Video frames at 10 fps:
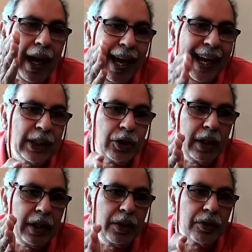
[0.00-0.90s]

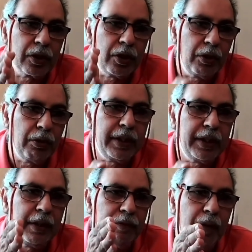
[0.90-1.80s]
actually the
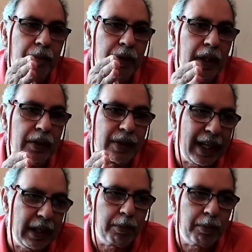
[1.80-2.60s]
security from the state